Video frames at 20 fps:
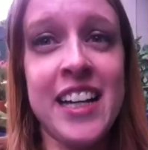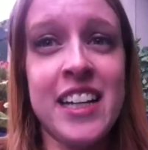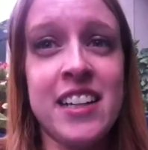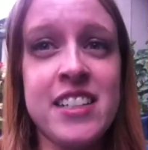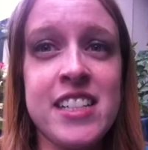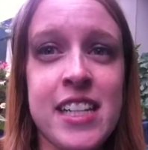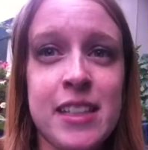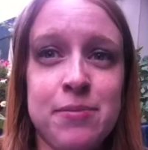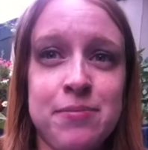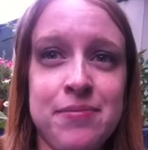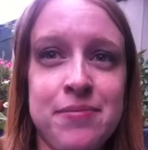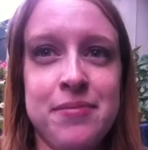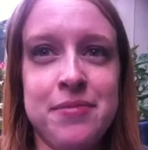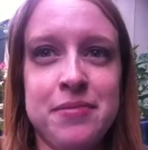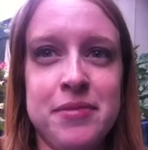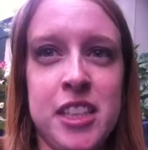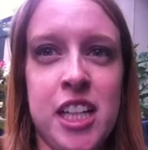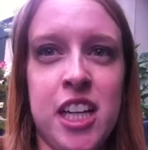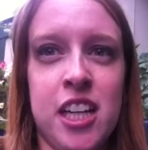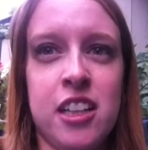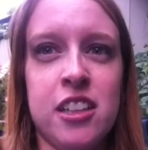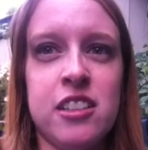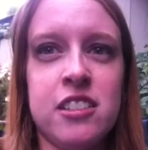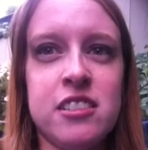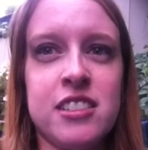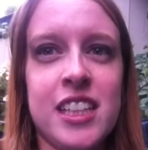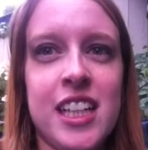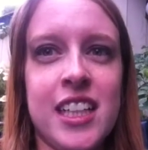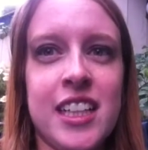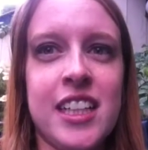and I was like, no,
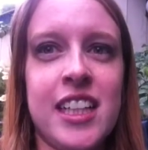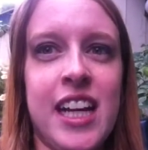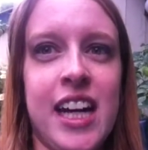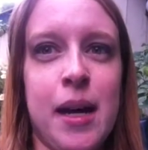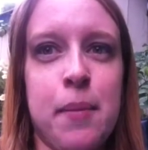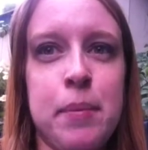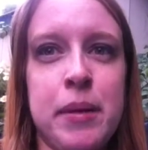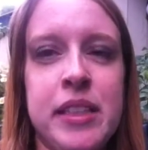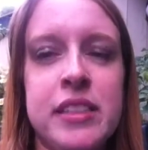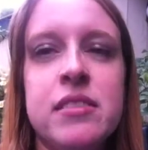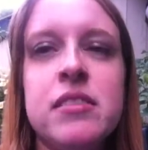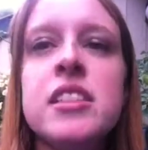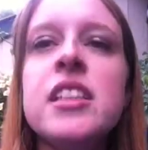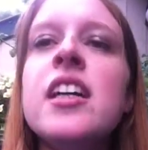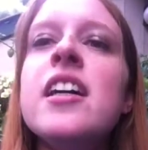not gonna happen.